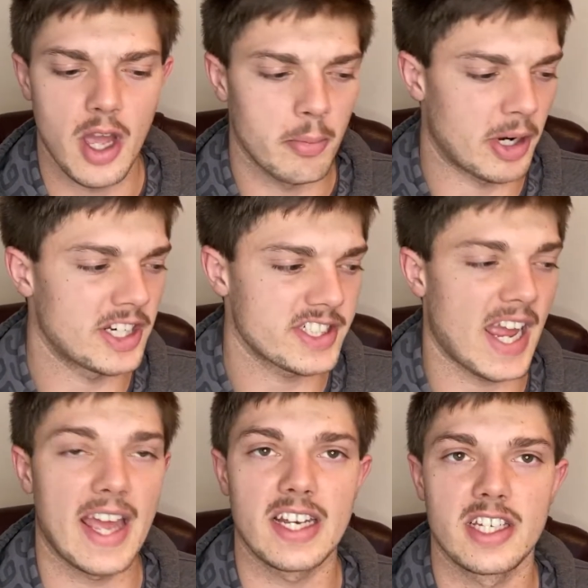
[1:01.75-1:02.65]
but I just
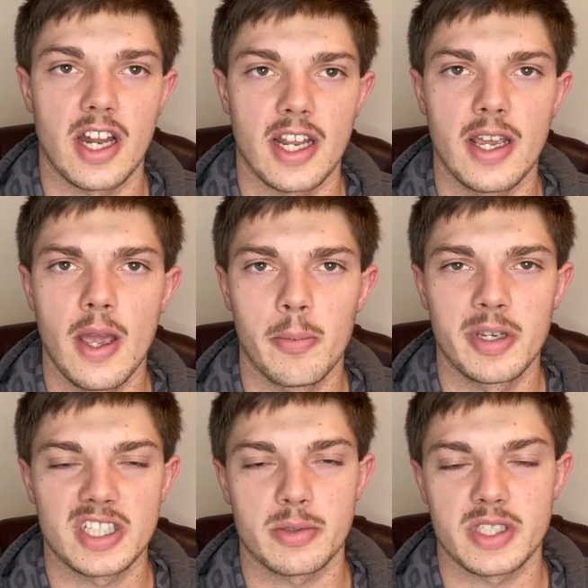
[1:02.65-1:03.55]
hadn't done it
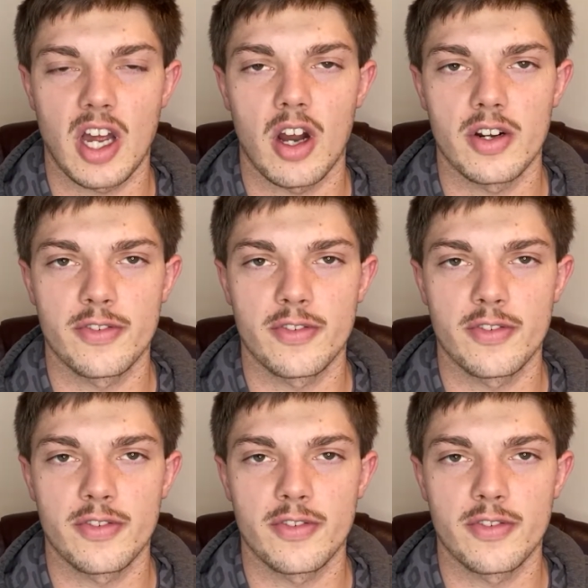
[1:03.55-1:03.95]
because it was hard